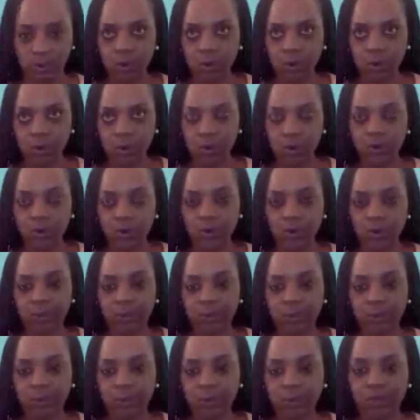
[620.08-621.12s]
This is not
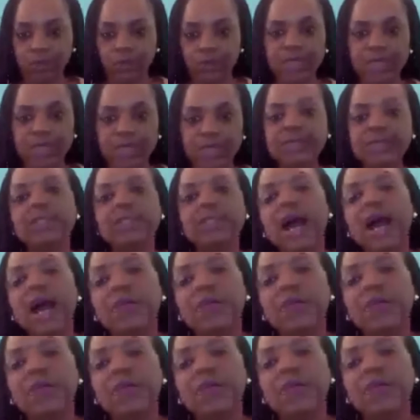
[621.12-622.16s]
my dream,
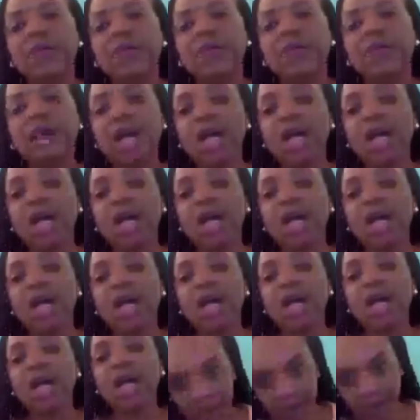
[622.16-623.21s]
Lord.
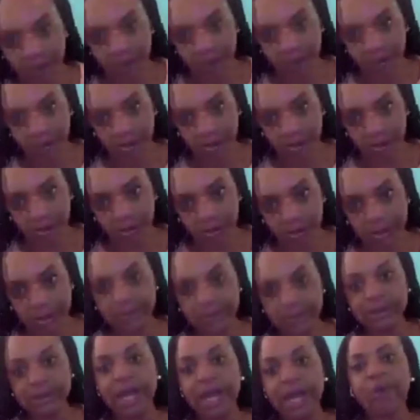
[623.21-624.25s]
This is not
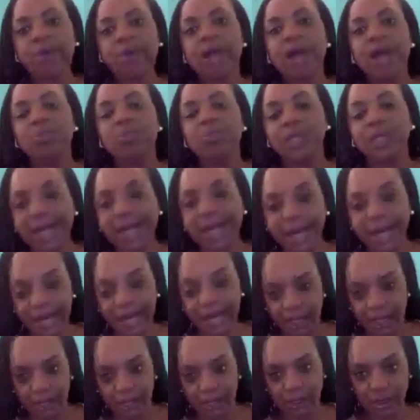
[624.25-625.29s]
my plan.
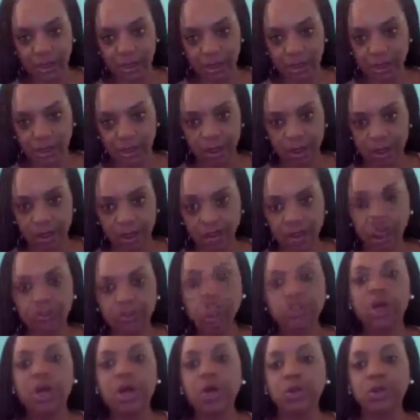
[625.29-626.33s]

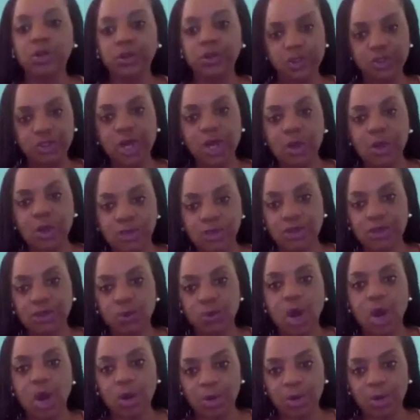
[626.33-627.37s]
So you've chosen the
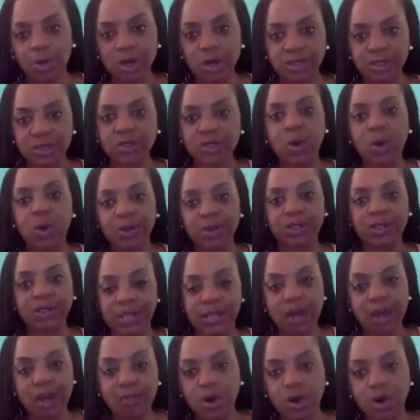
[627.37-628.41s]
wrong person, or
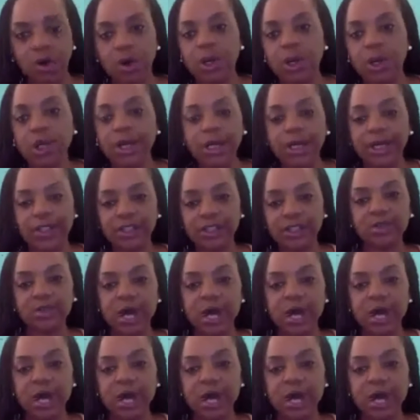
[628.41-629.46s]
the devil
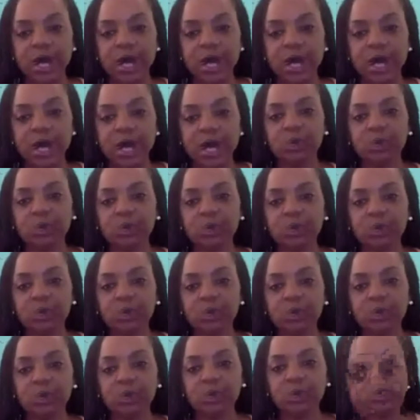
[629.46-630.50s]
is trying to play
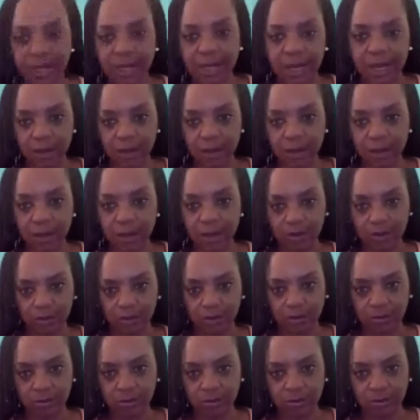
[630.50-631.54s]
games with me
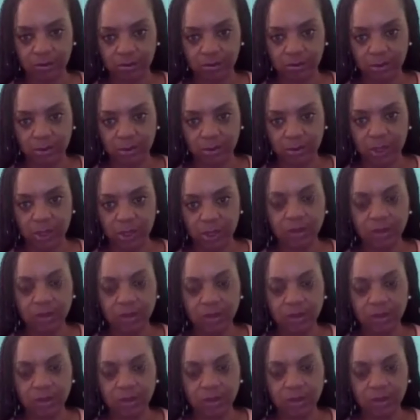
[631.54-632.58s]
right now.
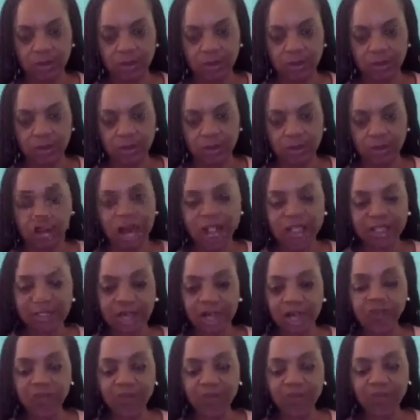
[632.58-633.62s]
Right. So I
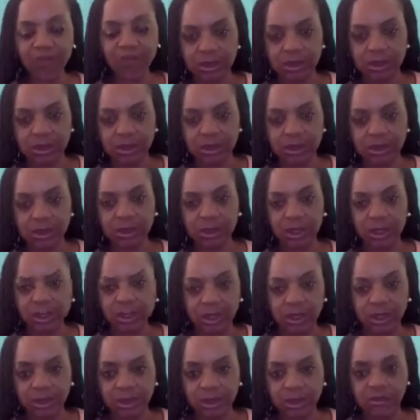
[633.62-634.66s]
started rebuking
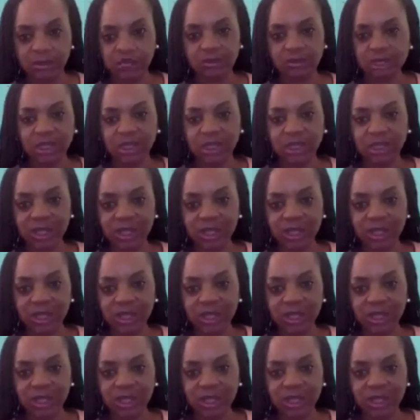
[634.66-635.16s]
demons. and